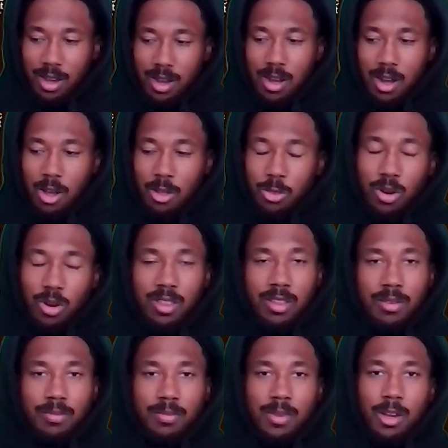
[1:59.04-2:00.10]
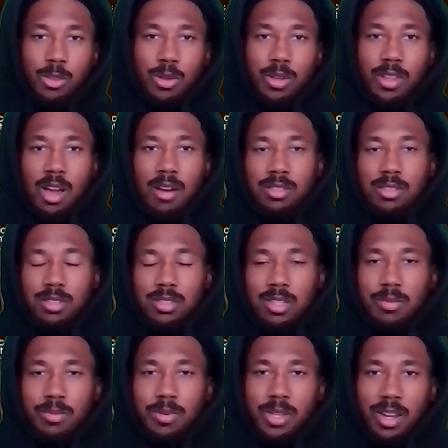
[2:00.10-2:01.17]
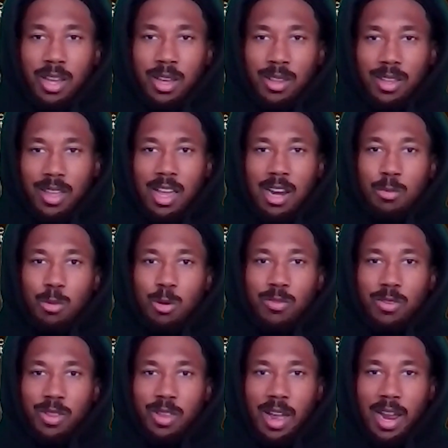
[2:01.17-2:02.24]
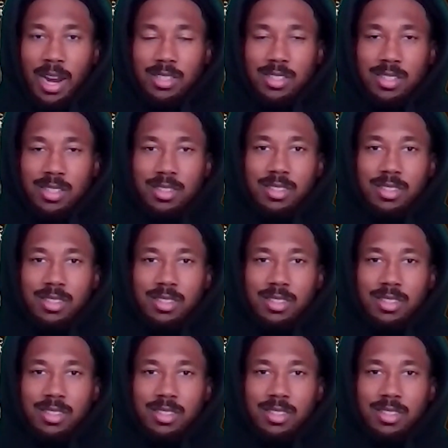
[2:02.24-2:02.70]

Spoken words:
All three of the officers should have been held accountable for their actions.